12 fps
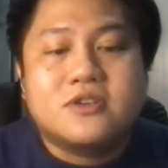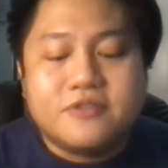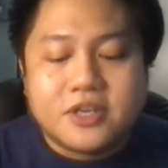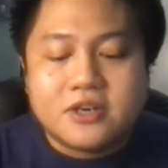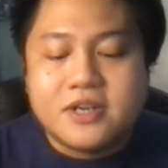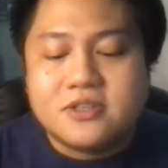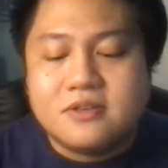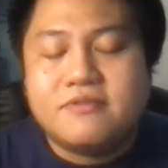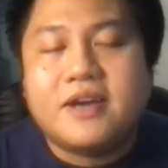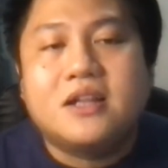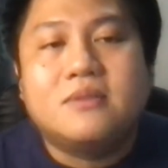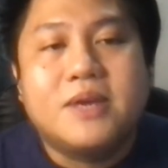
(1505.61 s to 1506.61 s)
This
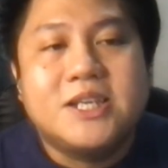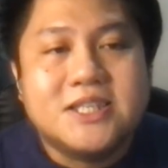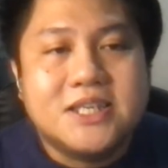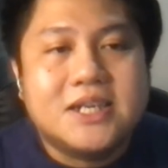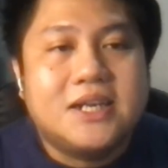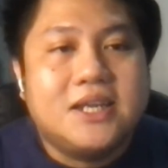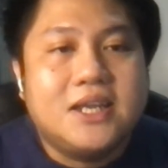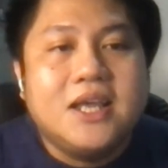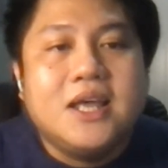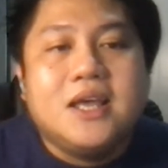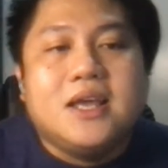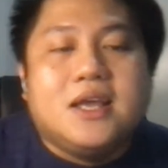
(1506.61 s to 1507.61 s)
configuration file
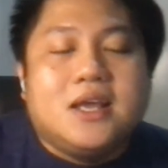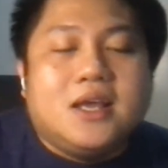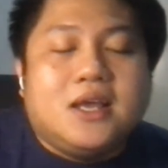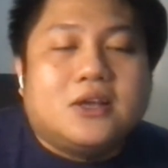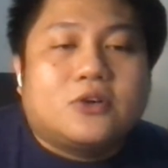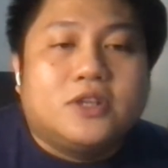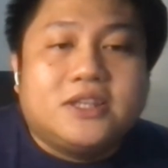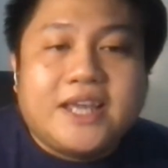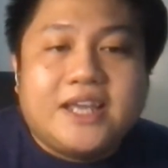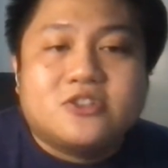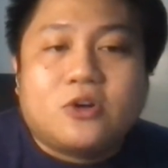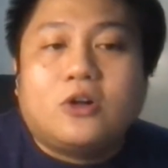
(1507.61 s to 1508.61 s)
basically
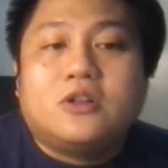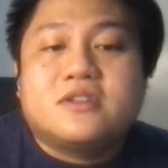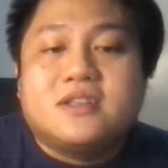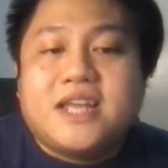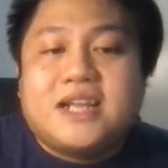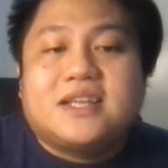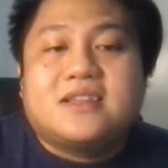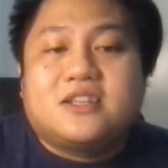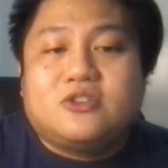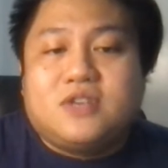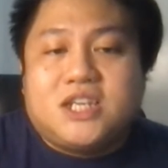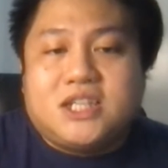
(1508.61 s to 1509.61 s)
contains all the
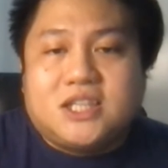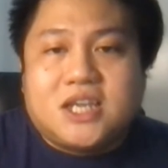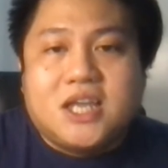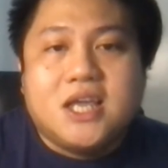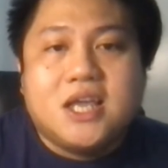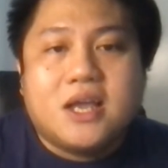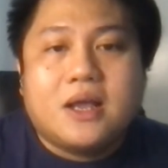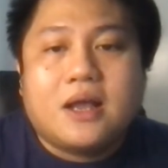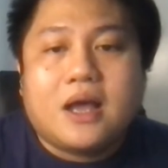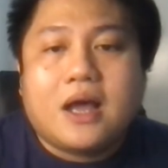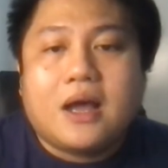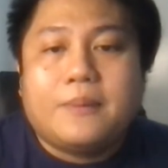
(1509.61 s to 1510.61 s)
data that you need,
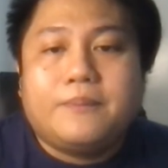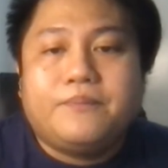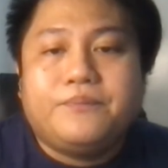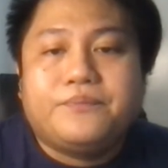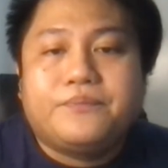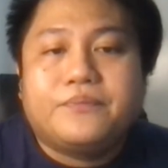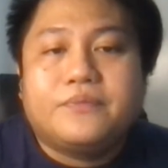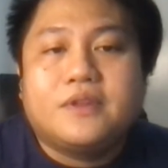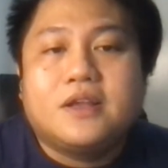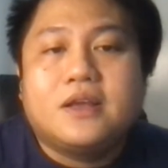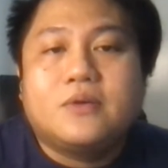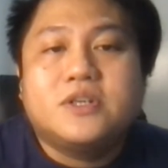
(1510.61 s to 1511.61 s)
um,
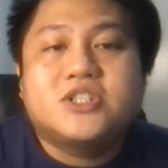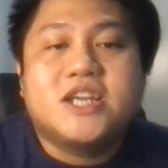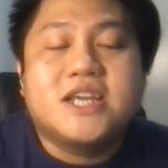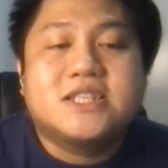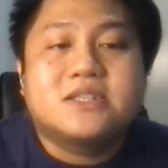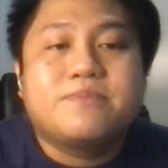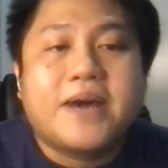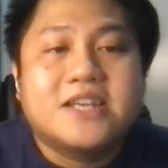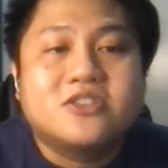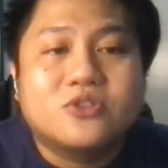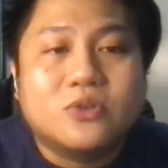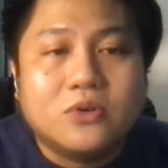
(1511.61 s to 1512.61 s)
which
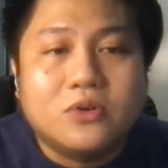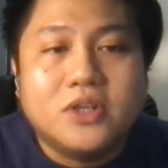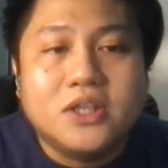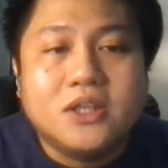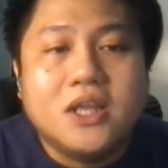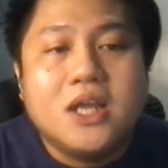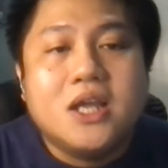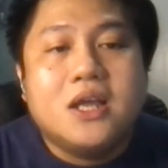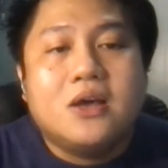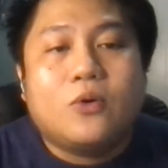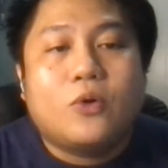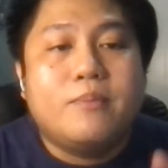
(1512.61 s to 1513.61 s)
is passed
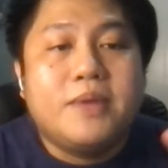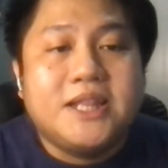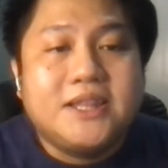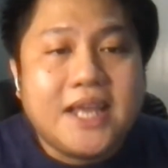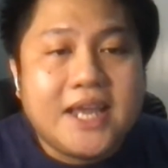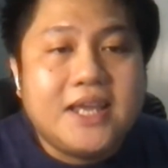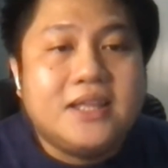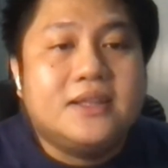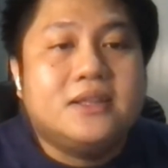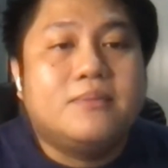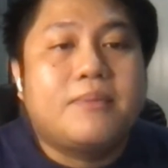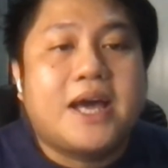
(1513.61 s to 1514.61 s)
on or
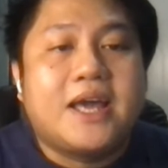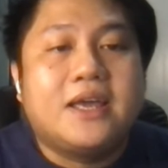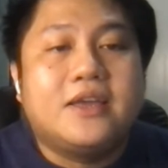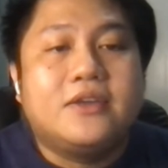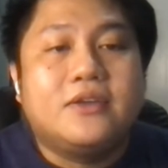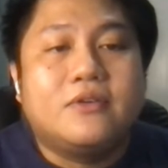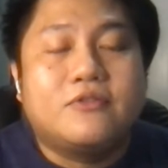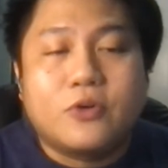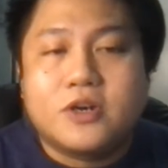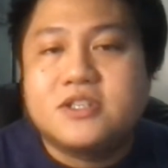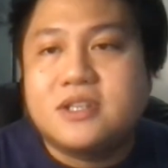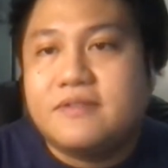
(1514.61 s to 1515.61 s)
maintained
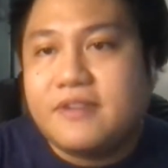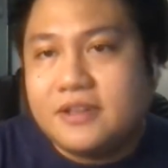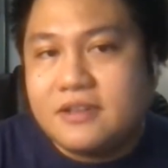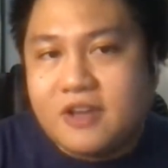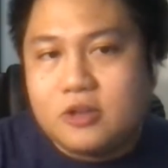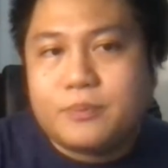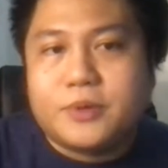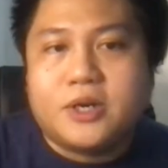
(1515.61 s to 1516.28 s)
by, of course, the